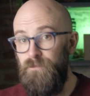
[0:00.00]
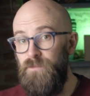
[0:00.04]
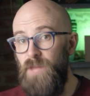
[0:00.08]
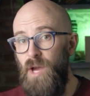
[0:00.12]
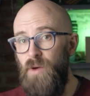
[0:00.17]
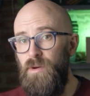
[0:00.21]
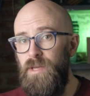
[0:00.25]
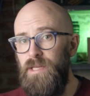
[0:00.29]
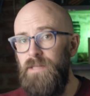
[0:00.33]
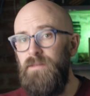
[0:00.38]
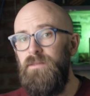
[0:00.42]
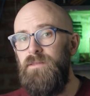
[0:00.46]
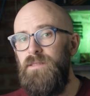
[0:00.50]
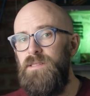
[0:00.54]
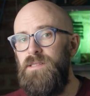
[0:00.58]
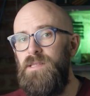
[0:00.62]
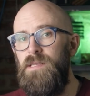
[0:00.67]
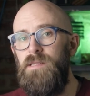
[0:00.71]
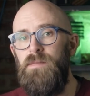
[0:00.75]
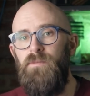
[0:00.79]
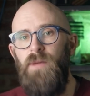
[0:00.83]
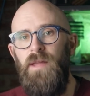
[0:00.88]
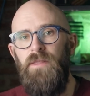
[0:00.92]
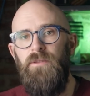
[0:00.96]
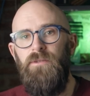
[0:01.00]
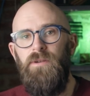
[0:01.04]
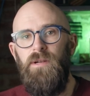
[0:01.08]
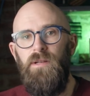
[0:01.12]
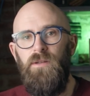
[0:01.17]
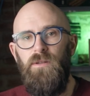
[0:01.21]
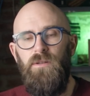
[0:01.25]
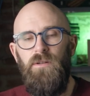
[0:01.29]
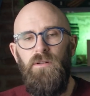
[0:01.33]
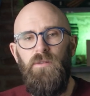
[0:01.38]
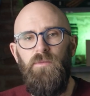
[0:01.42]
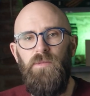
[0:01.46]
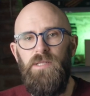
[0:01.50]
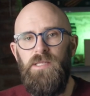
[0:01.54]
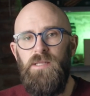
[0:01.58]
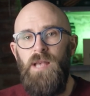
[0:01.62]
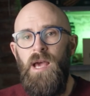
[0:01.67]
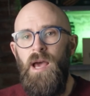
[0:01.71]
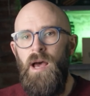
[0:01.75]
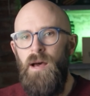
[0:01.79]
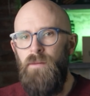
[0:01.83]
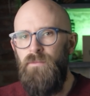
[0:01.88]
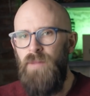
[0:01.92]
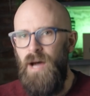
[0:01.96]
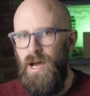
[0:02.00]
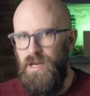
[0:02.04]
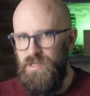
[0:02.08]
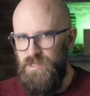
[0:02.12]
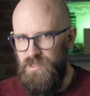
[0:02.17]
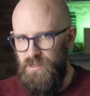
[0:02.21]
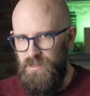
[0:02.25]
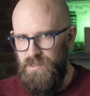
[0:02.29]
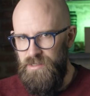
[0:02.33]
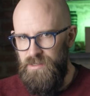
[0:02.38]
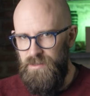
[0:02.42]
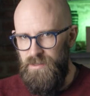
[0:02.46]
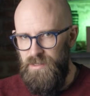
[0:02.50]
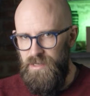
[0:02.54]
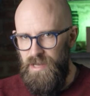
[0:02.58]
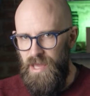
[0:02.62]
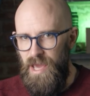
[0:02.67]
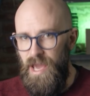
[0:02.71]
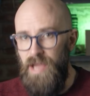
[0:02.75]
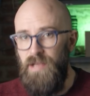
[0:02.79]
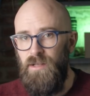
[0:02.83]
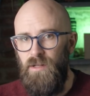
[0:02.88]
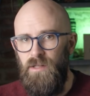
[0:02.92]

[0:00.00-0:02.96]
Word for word: Knowing that his mother-in-law was partial to the neck,